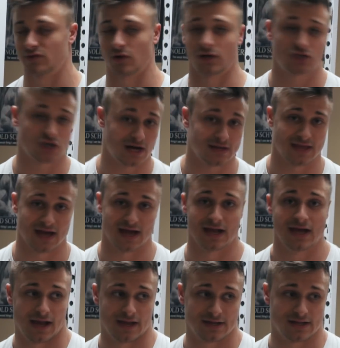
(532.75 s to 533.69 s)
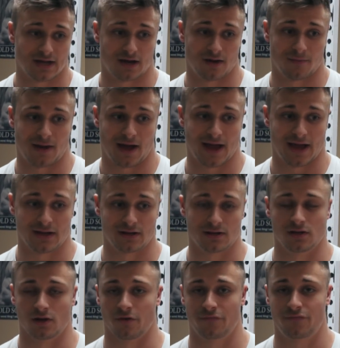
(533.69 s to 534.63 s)
So I tried that, and I
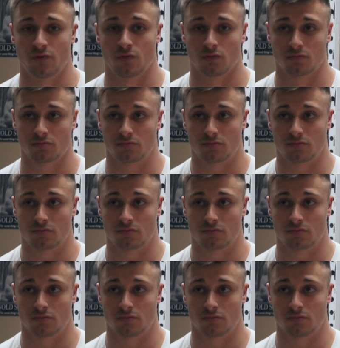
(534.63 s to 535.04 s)
had, you know, a few